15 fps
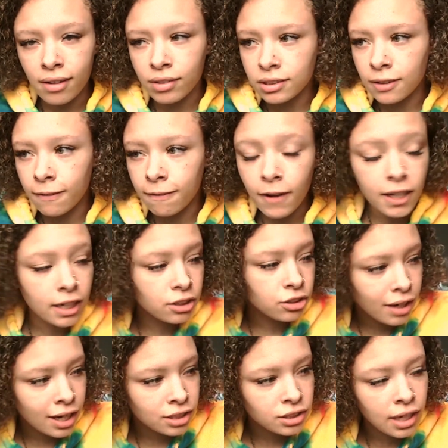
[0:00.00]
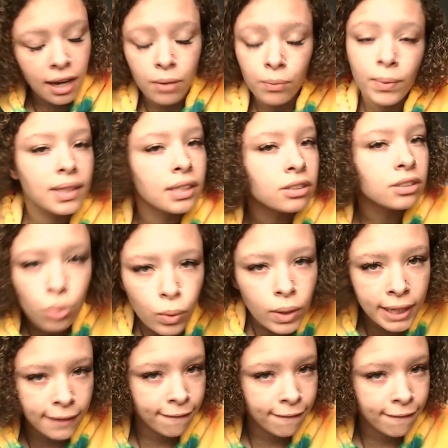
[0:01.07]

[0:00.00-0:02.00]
There's a fucking trash can within 20